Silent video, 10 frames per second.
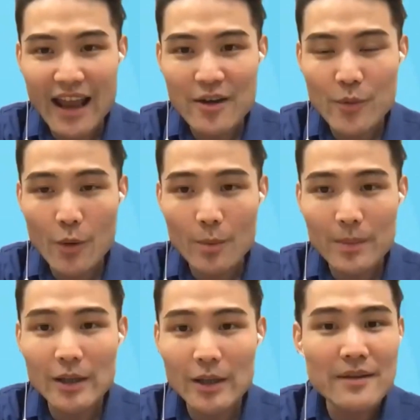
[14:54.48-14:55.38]
and we will be
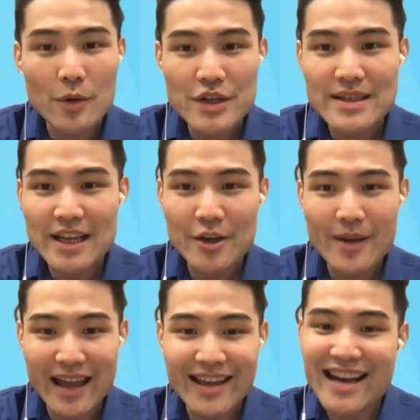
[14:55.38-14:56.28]
looking forward to seeing
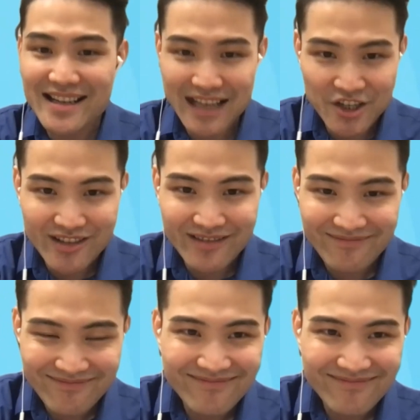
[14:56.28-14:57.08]
you at the next session.